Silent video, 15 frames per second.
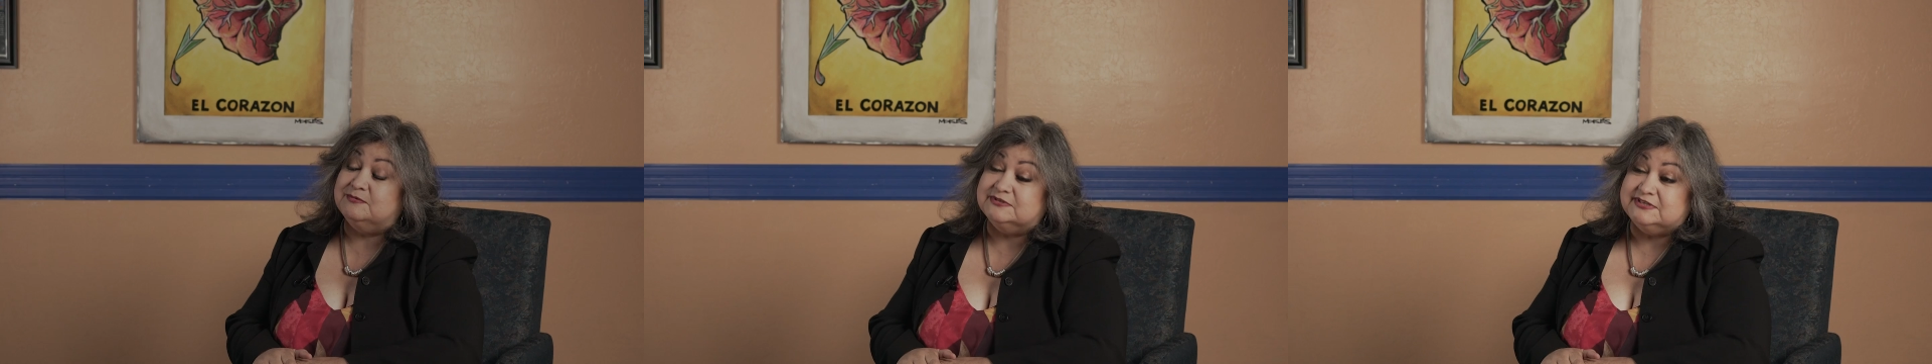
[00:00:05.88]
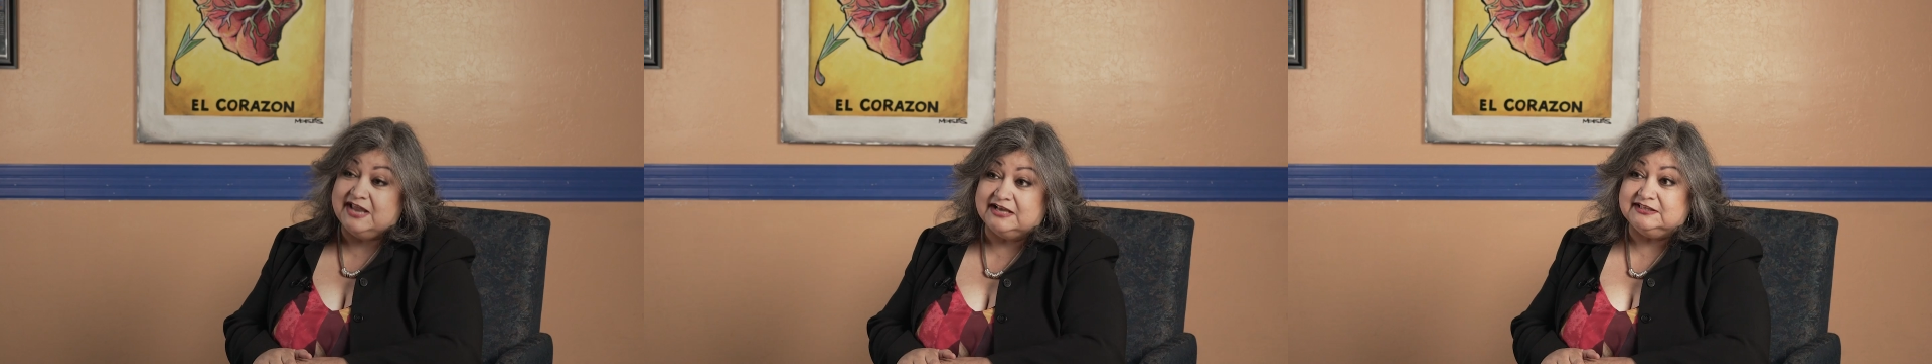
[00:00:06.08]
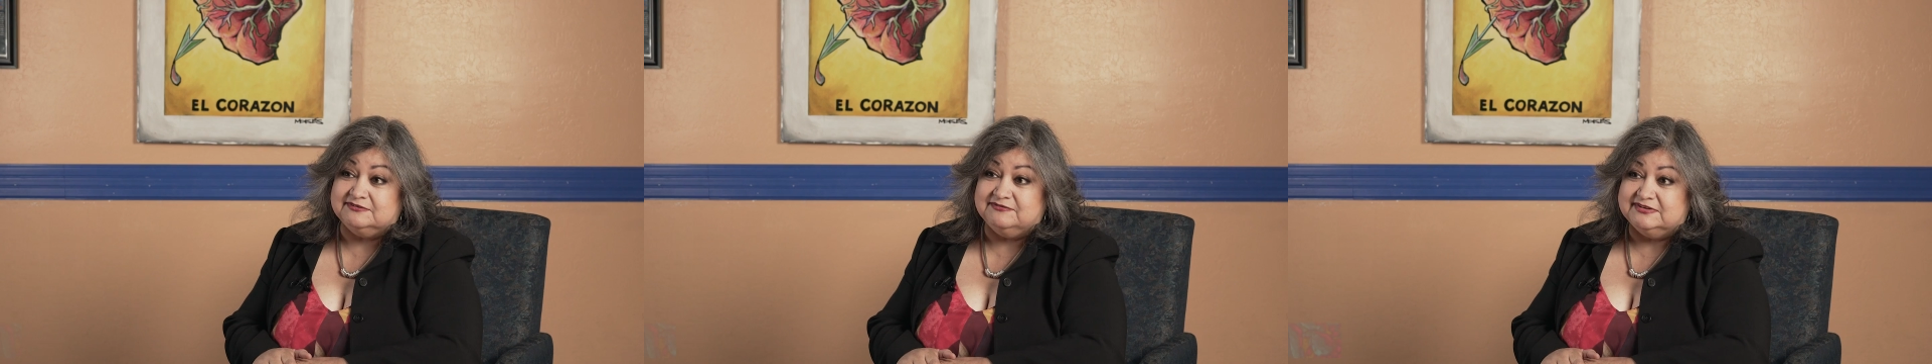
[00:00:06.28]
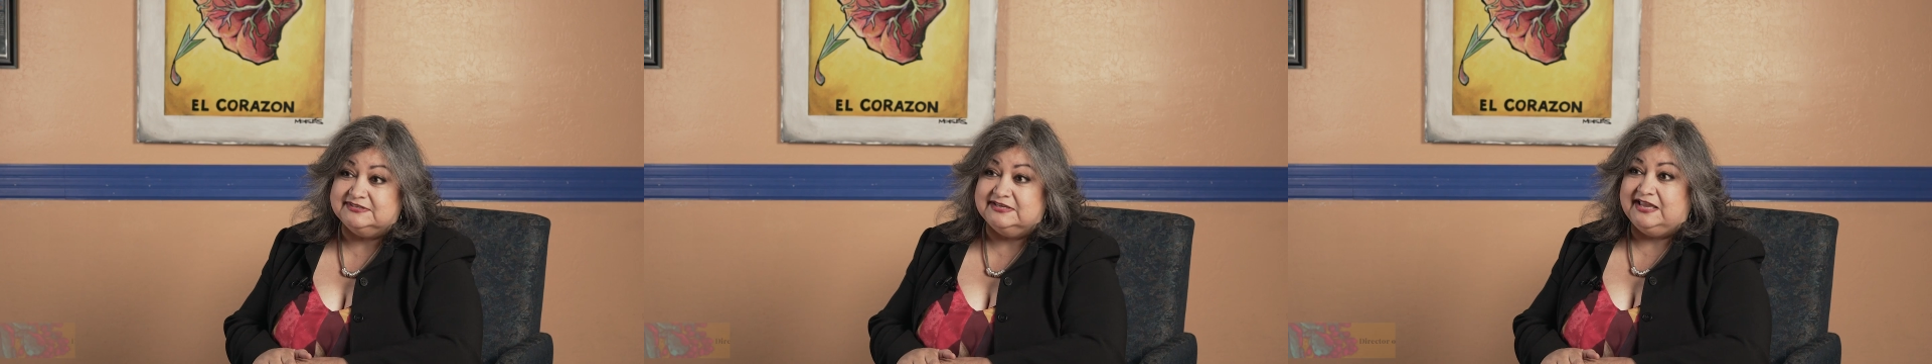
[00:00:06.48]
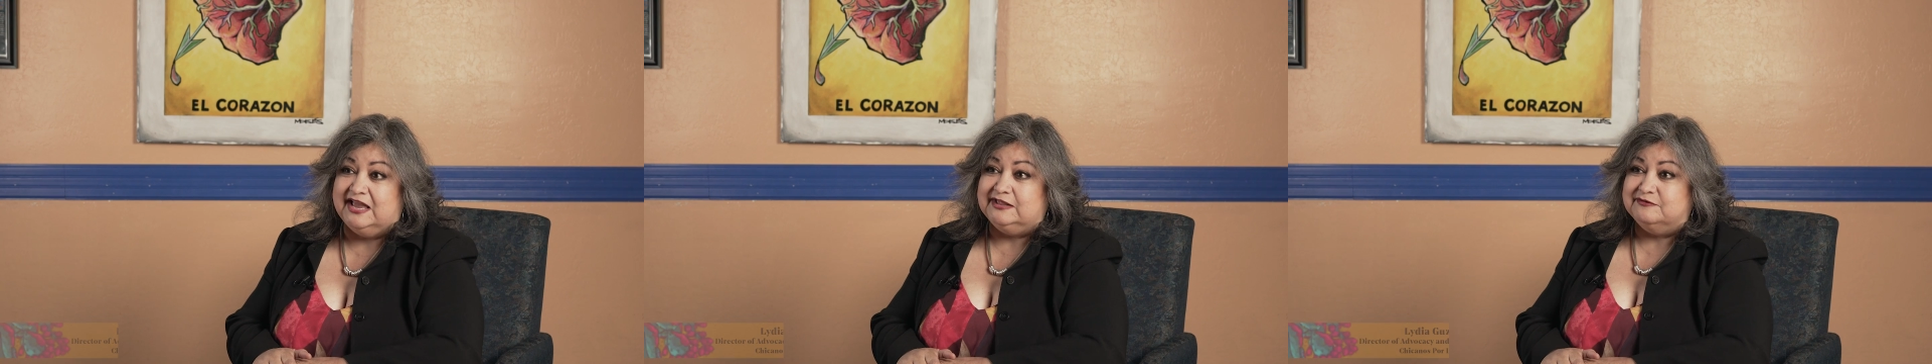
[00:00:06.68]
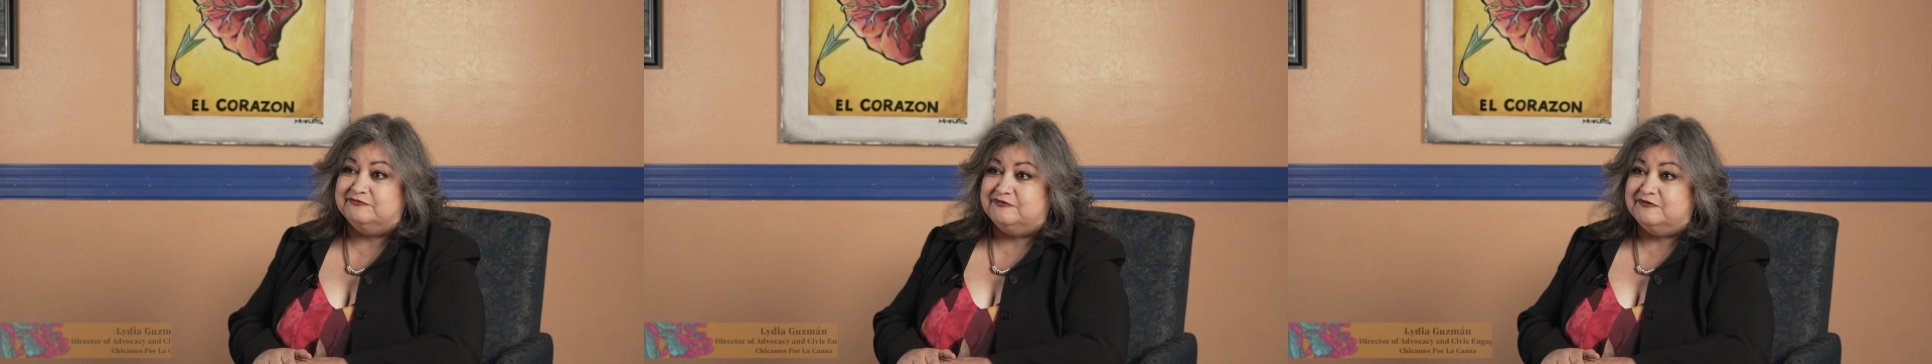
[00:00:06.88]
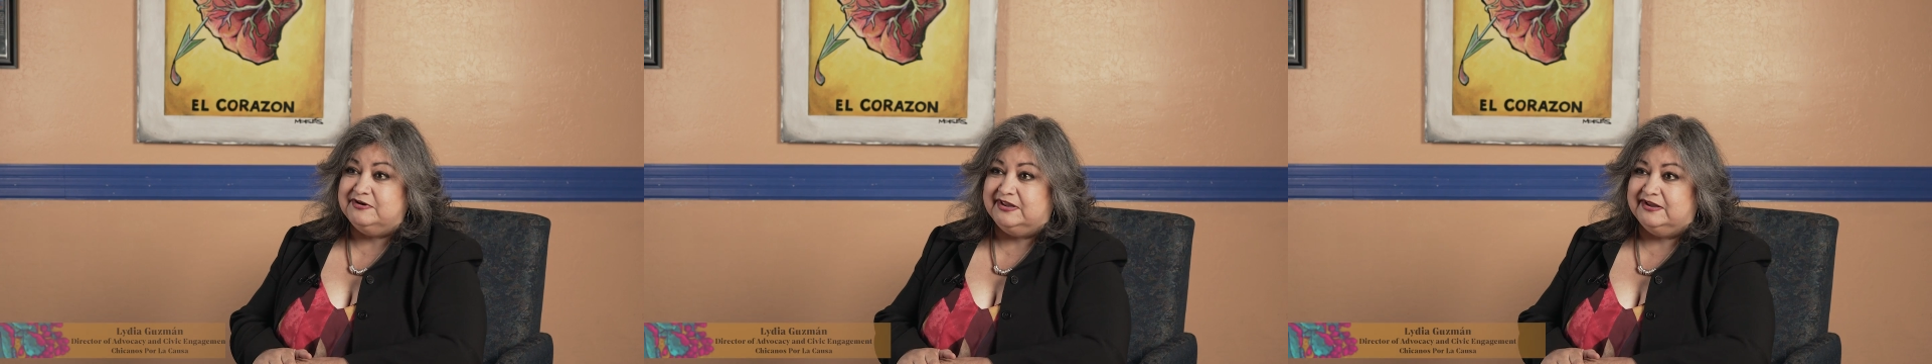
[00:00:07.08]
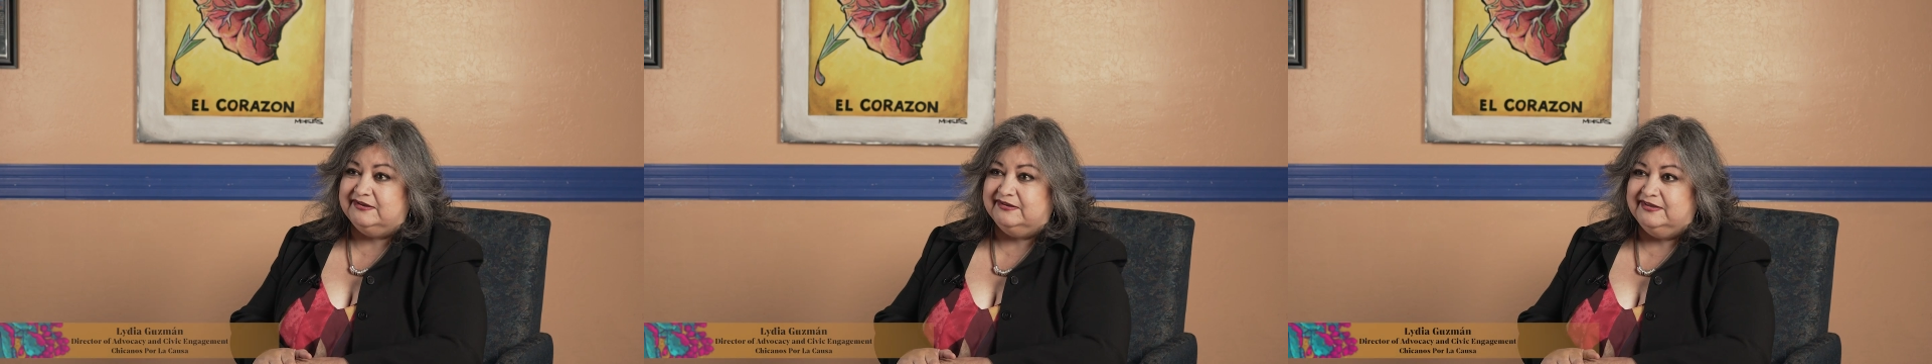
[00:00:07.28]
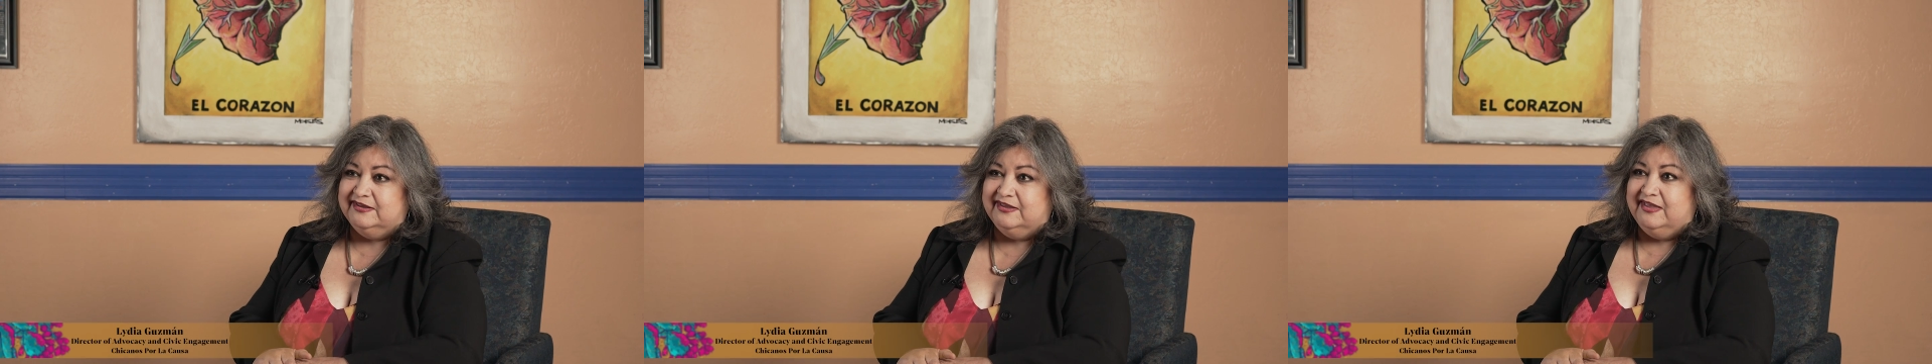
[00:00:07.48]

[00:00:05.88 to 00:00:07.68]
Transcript: I was an activist in California.